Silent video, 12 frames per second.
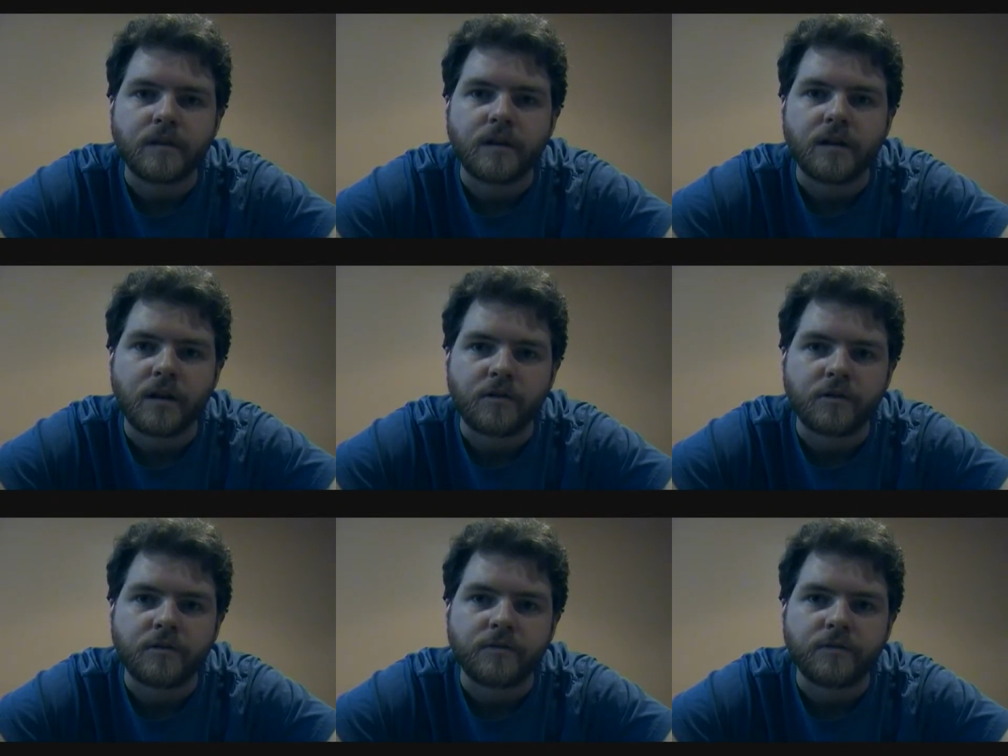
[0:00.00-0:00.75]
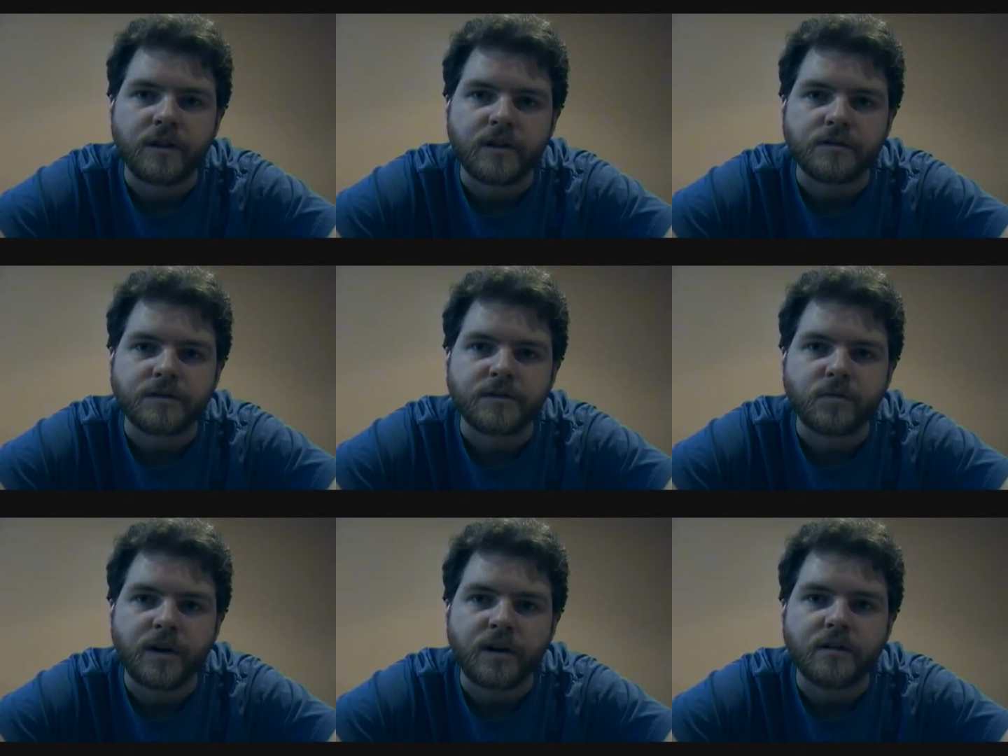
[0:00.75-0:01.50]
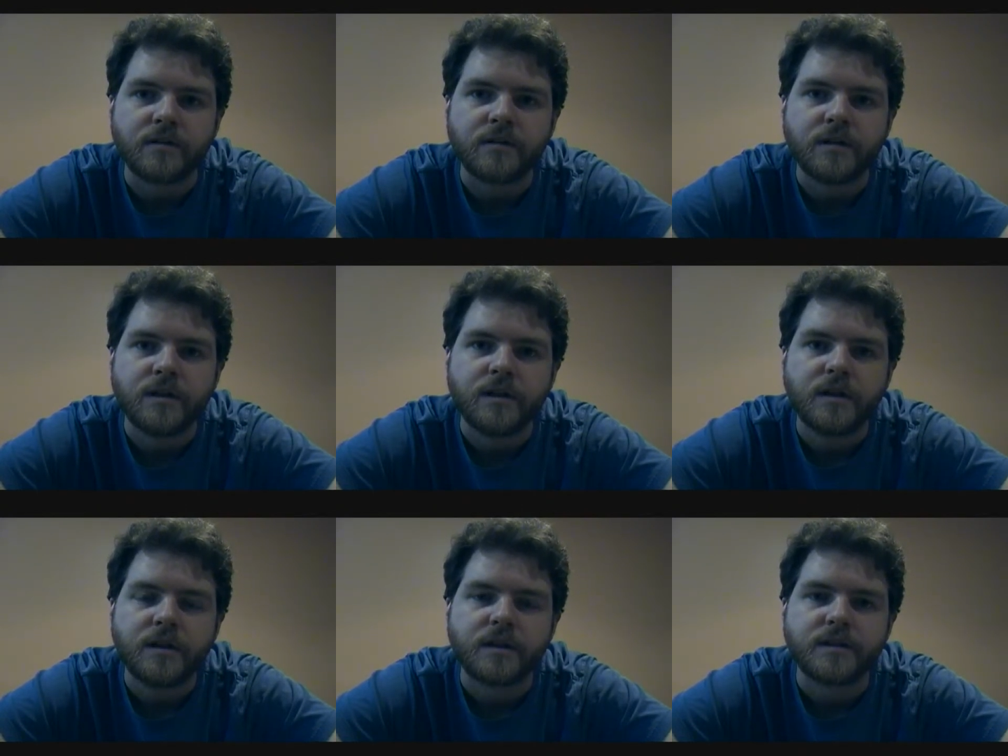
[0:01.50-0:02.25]
in other videos as well,
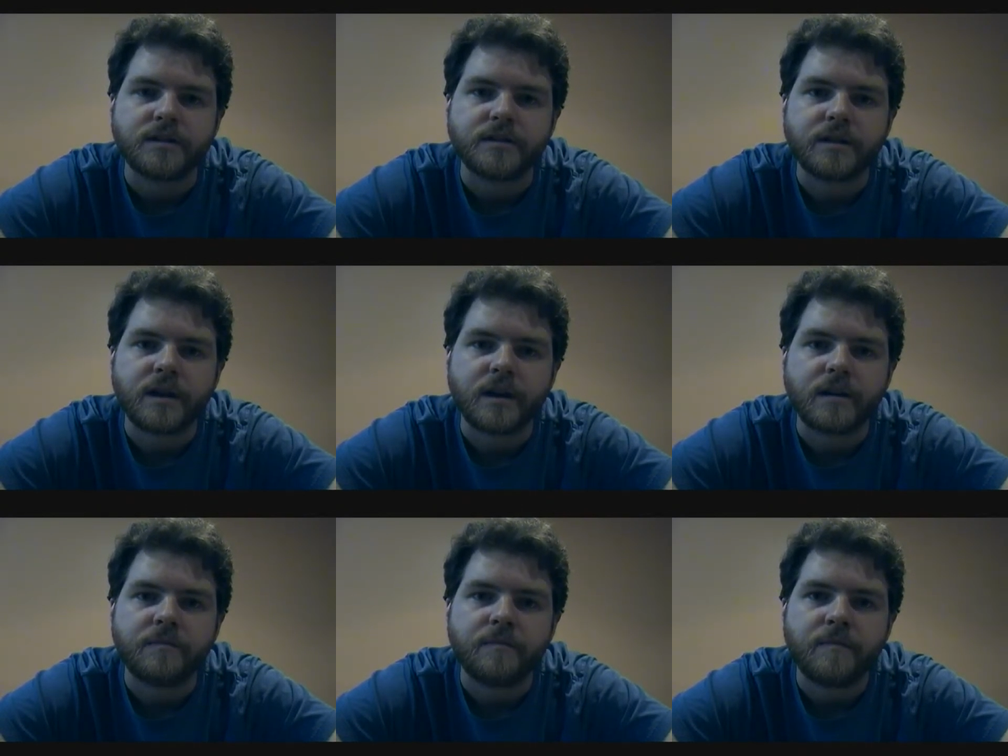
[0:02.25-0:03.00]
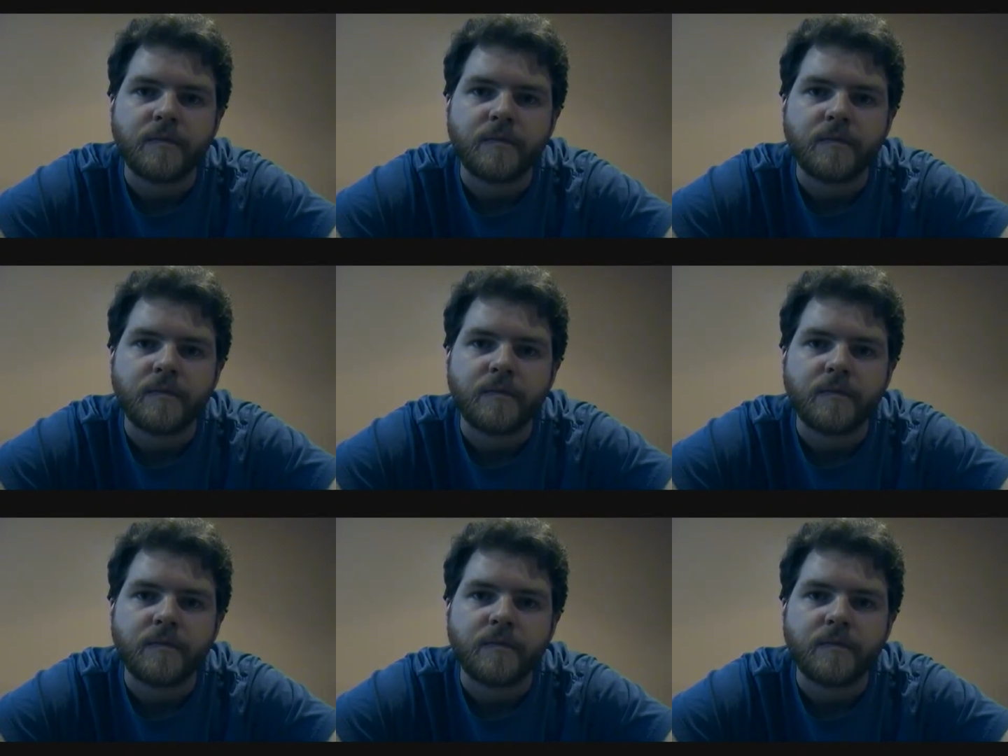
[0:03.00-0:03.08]
is uh,